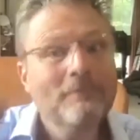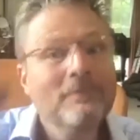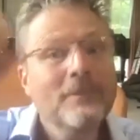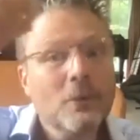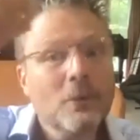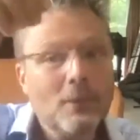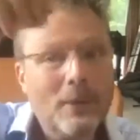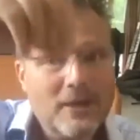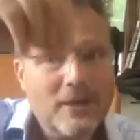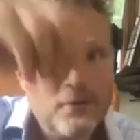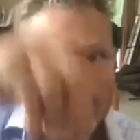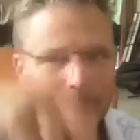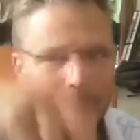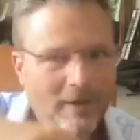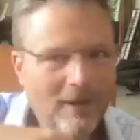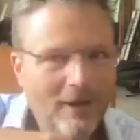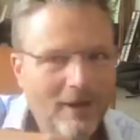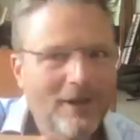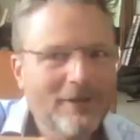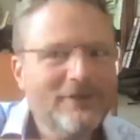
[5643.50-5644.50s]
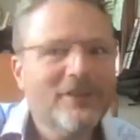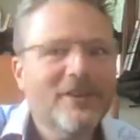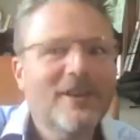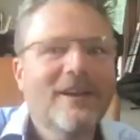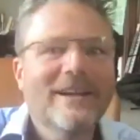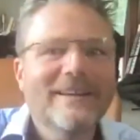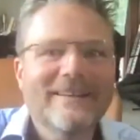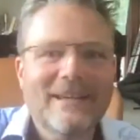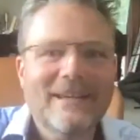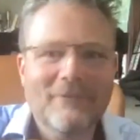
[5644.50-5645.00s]
where you plant an
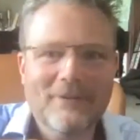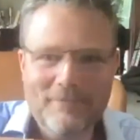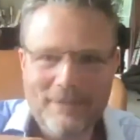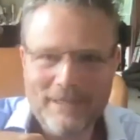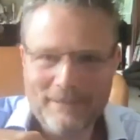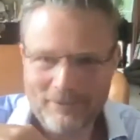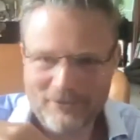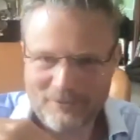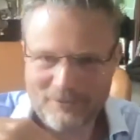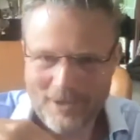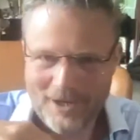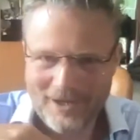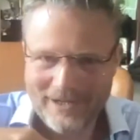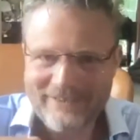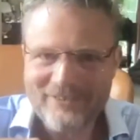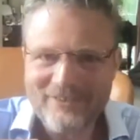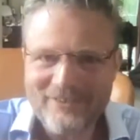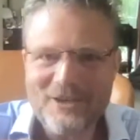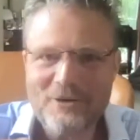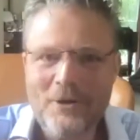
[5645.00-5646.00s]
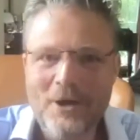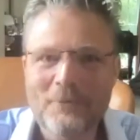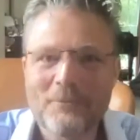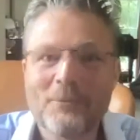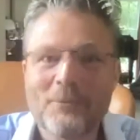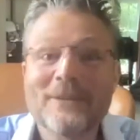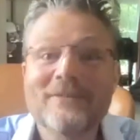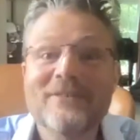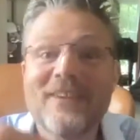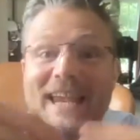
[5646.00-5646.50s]
idea in people's minds that you hope
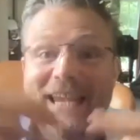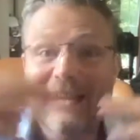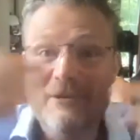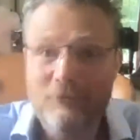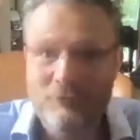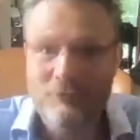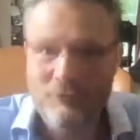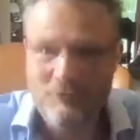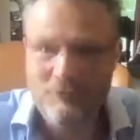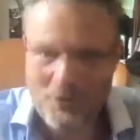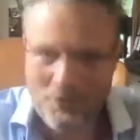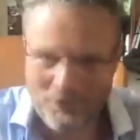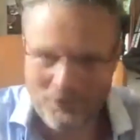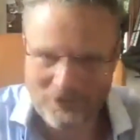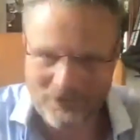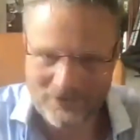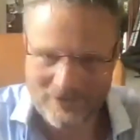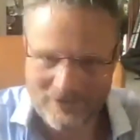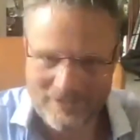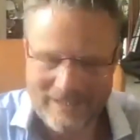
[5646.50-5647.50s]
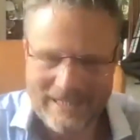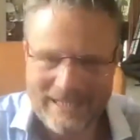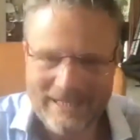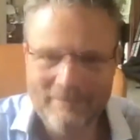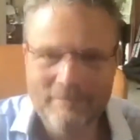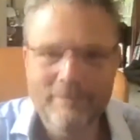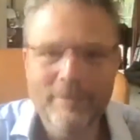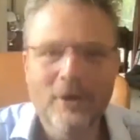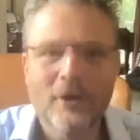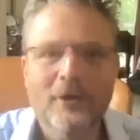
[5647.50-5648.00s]
will take root
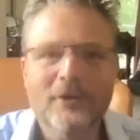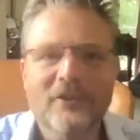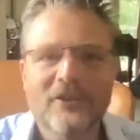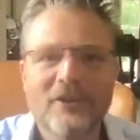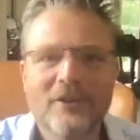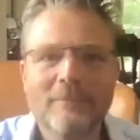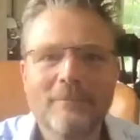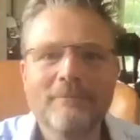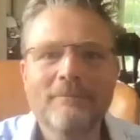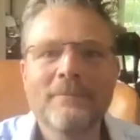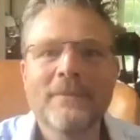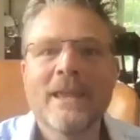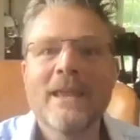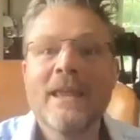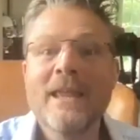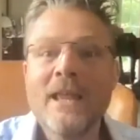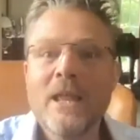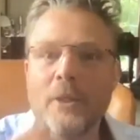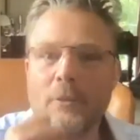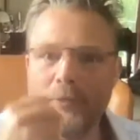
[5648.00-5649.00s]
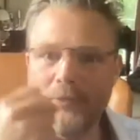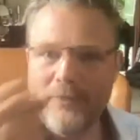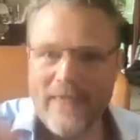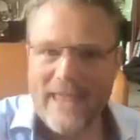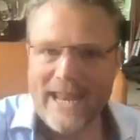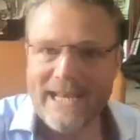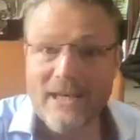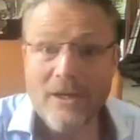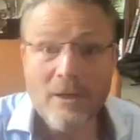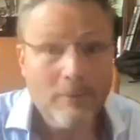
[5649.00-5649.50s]
and blossom.
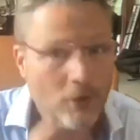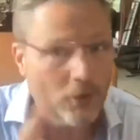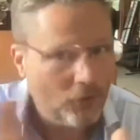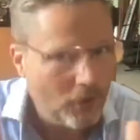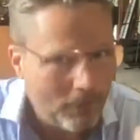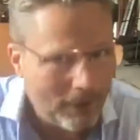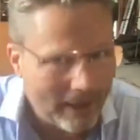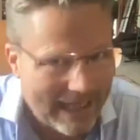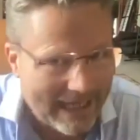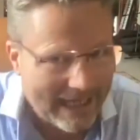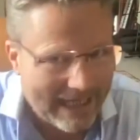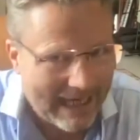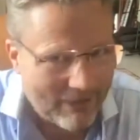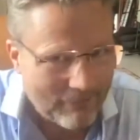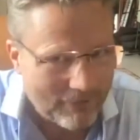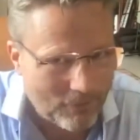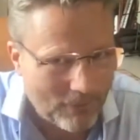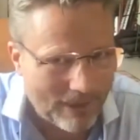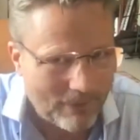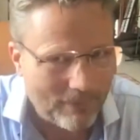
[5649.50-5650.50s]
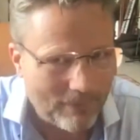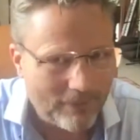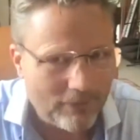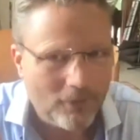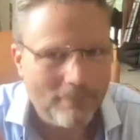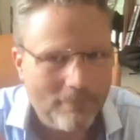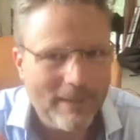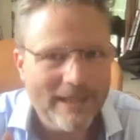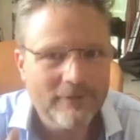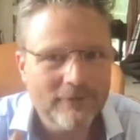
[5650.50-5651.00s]
Then you don't want to get carried away with your
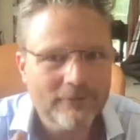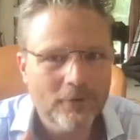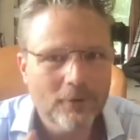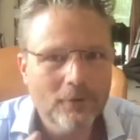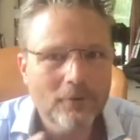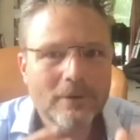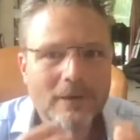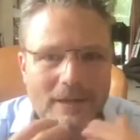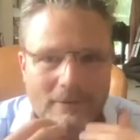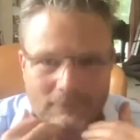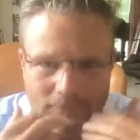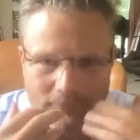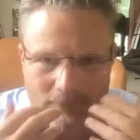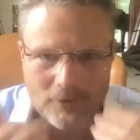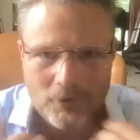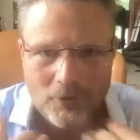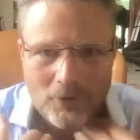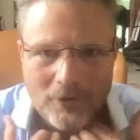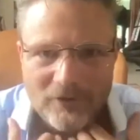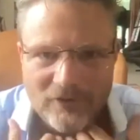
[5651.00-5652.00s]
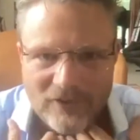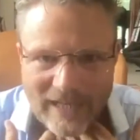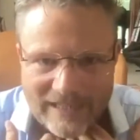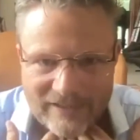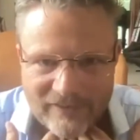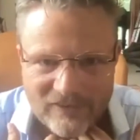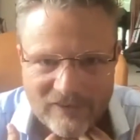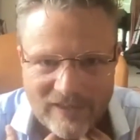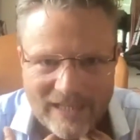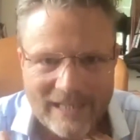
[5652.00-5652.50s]
metaphor. If you can
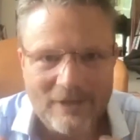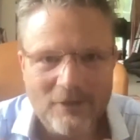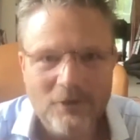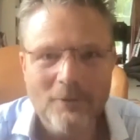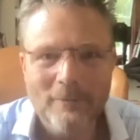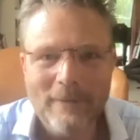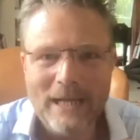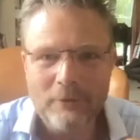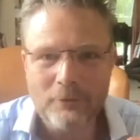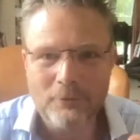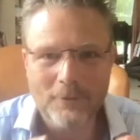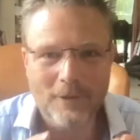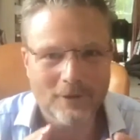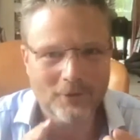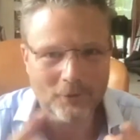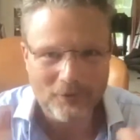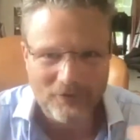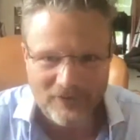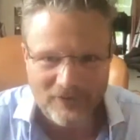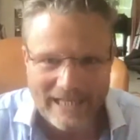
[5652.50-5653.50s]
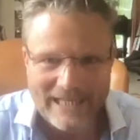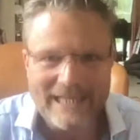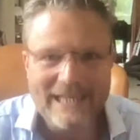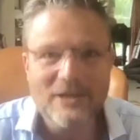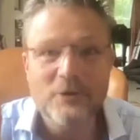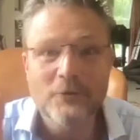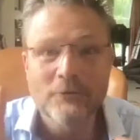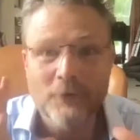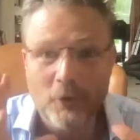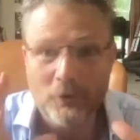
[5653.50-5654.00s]
taste sick in your mouth while you're saying it,
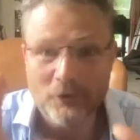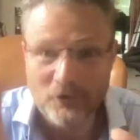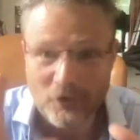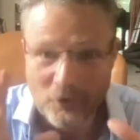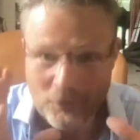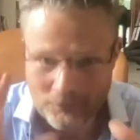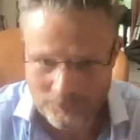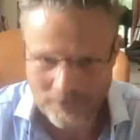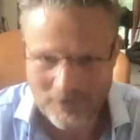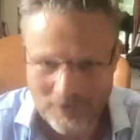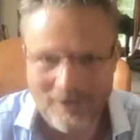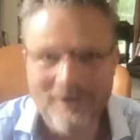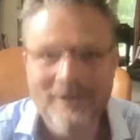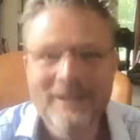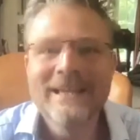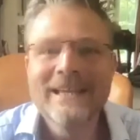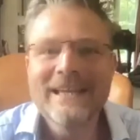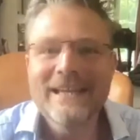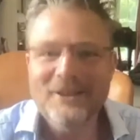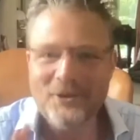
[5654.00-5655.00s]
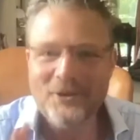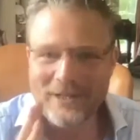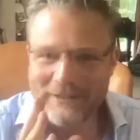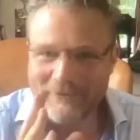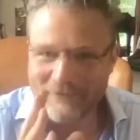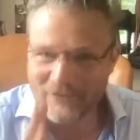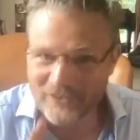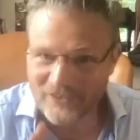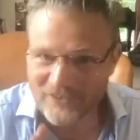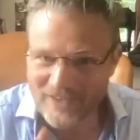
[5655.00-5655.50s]
you've gone too far. You need
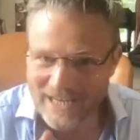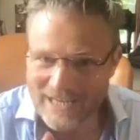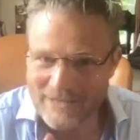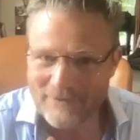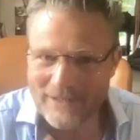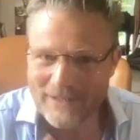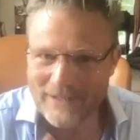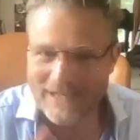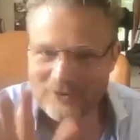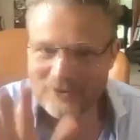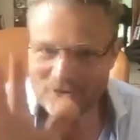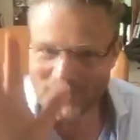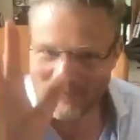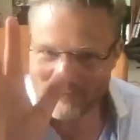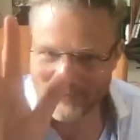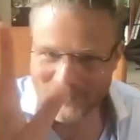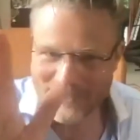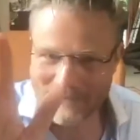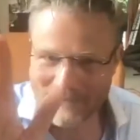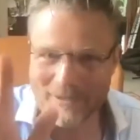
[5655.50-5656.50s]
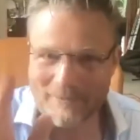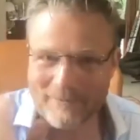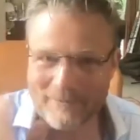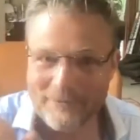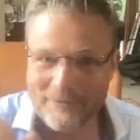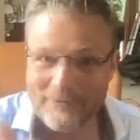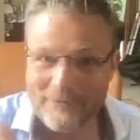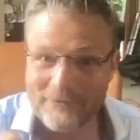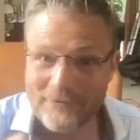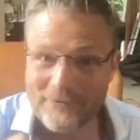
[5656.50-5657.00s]
to save energy for step number
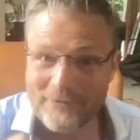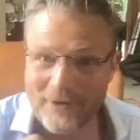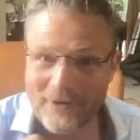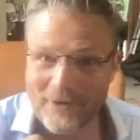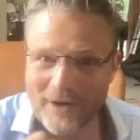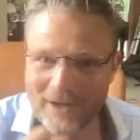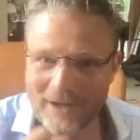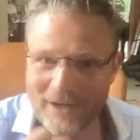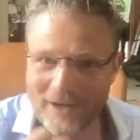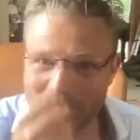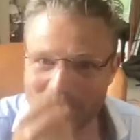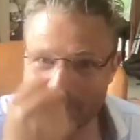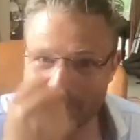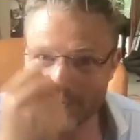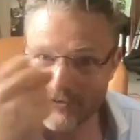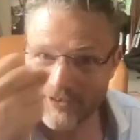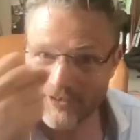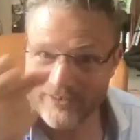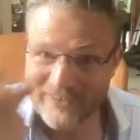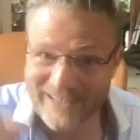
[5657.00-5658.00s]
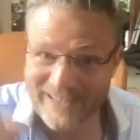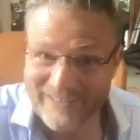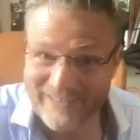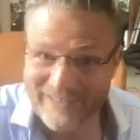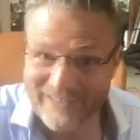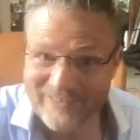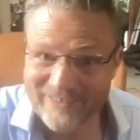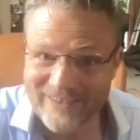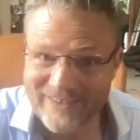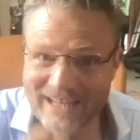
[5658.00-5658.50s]
five, which is
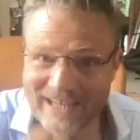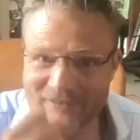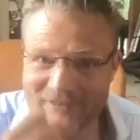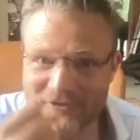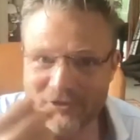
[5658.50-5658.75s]
exaggeration,